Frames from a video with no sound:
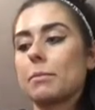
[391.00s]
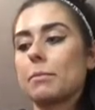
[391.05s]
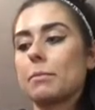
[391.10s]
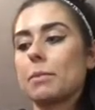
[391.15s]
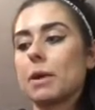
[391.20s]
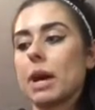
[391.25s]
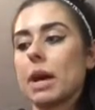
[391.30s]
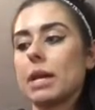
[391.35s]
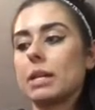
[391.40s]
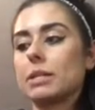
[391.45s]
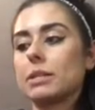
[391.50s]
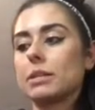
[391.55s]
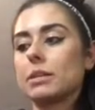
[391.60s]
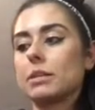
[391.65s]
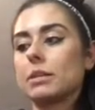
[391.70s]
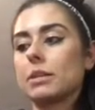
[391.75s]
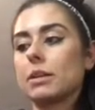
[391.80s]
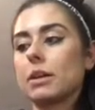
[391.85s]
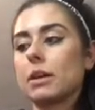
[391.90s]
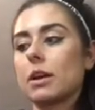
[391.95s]
But
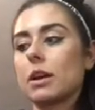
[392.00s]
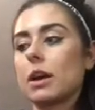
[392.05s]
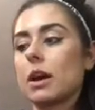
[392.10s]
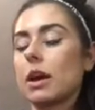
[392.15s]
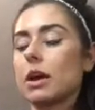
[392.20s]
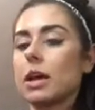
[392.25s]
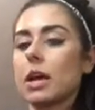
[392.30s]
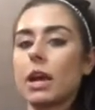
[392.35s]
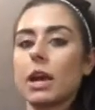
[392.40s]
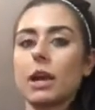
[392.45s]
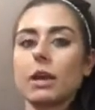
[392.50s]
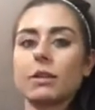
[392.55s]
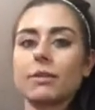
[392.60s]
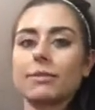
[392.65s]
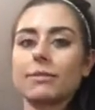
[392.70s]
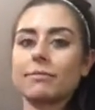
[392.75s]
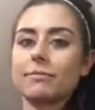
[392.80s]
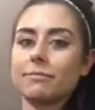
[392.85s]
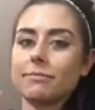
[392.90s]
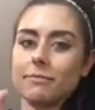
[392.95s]

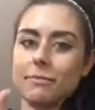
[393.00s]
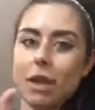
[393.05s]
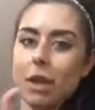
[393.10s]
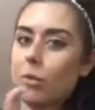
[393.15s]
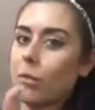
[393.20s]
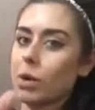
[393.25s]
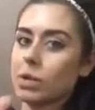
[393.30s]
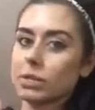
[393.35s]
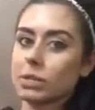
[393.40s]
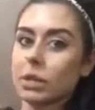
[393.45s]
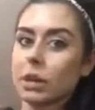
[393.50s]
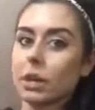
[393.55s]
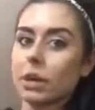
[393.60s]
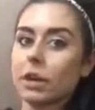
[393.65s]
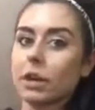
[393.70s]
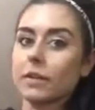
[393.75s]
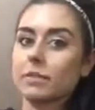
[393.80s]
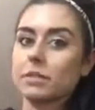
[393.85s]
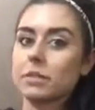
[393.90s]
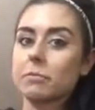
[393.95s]
again, wasn't good
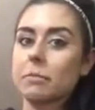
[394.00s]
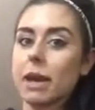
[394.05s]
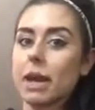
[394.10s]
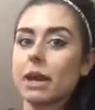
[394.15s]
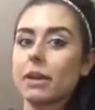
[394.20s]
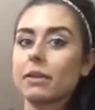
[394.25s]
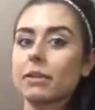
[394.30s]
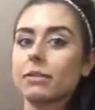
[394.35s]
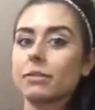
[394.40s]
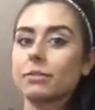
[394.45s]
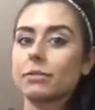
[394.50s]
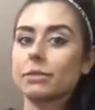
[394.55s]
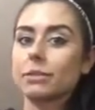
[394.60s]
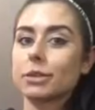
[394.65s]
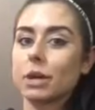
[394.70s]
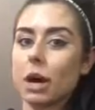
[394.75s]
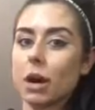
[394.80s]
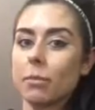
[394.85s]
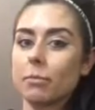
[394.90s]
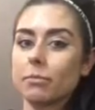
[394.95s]
enough to make
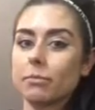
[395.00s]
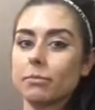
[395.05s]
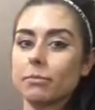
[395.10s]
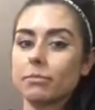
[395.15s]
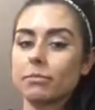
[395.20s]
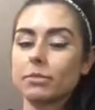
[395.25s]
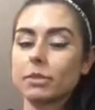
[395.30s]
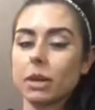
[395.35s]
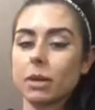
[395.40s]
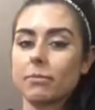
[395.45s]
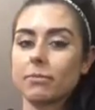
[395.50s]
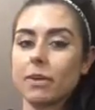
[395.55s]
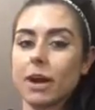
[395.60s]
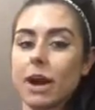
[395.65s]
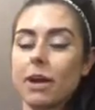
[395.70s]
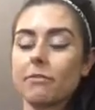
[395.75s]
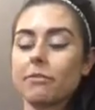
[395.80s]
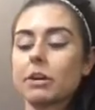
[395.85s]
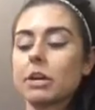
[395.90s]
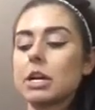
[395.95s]
top
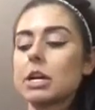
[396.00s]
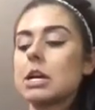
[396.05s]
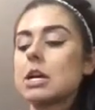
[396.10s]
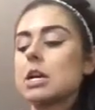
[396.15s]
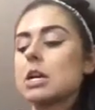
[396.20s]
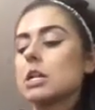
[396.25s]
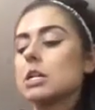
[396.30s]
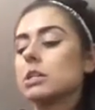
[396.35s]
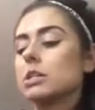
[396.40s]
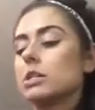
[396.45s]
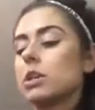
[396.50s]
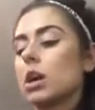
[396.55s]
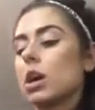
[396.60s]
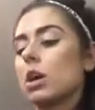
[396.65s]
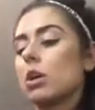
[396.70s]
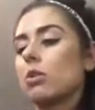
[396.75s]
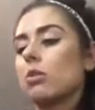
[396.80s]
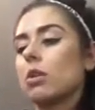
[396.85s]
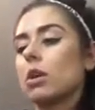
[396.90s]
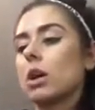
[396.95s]
5.
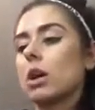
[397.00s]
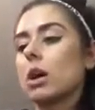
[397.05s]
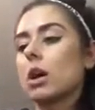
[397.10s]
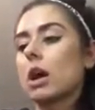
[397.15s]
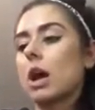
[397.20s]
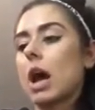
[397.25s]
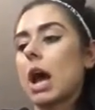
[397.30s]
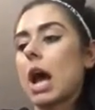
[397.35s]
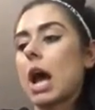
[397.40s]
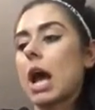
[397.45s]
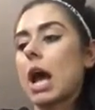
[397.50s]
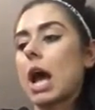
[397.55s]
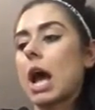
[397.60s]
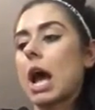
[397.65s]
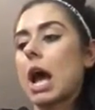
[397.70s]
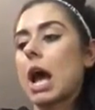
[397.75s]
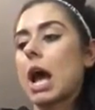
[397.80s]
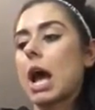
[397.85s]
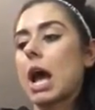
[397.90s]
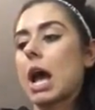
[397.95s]
So
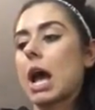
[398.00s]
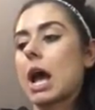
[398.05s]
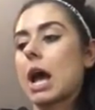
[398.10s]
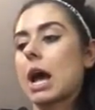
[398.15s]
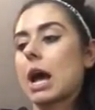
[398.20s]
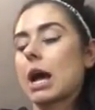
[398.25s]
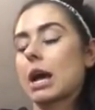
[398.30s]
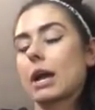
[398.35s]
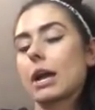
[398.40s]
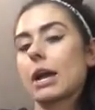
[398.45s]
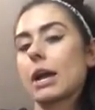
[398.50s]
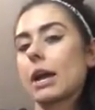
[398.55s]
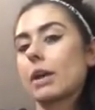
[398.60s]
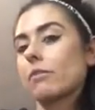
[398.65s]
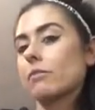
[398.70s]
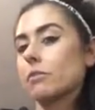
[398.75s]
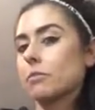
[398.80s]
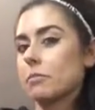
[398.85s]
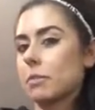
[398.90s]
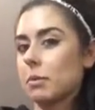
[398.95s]
I
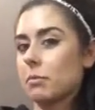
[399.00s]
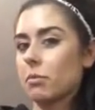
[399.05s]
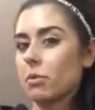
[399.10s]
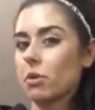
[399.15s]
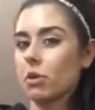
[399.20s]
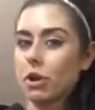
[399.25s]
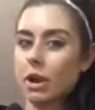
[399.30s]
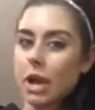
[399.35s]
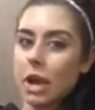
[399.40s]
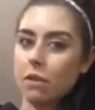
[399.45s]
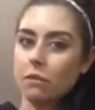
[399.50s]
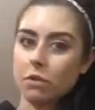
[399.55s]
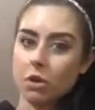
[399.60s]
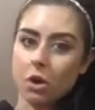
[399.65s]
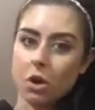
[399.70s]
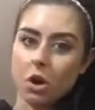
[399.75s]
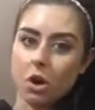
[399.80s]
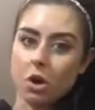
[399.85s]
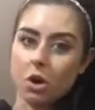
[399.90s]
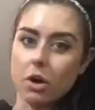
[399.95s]
can't
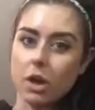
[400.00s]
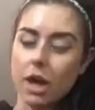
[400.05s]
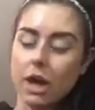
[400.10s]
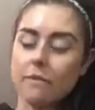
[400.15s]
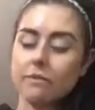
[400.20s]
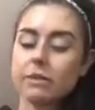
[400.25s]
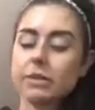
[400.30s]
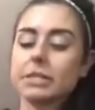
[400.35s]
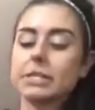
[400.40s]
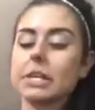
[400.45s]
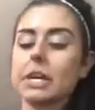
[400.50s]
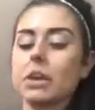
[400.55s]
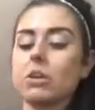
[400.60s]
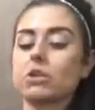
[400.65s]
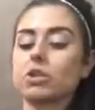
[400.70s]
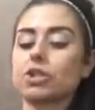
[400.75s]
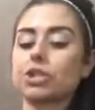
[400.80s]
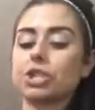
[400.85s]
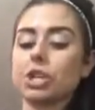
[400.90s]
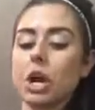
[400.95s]
recall every
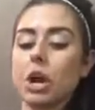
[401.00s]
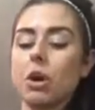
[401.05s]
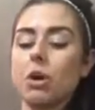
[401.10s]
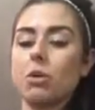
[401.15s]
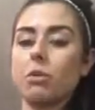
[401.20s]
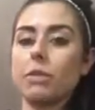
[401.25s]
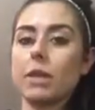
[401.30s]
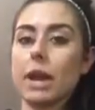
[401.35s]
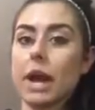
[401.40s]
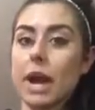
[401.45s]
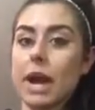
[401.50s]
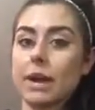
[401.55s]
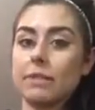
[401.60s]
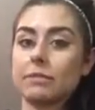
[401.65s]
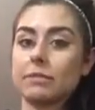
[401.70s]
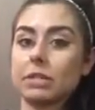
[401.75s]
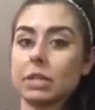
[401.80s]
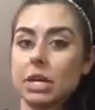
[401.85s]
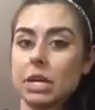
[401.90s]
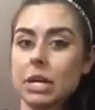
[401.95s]
single show that I
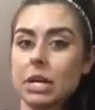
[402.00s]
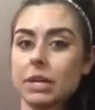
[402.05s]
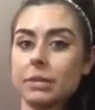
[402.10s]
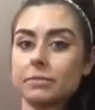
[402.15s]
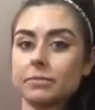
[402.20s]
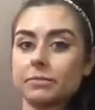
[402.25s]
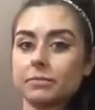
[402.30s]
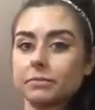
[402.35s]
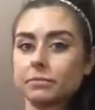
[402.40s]
have done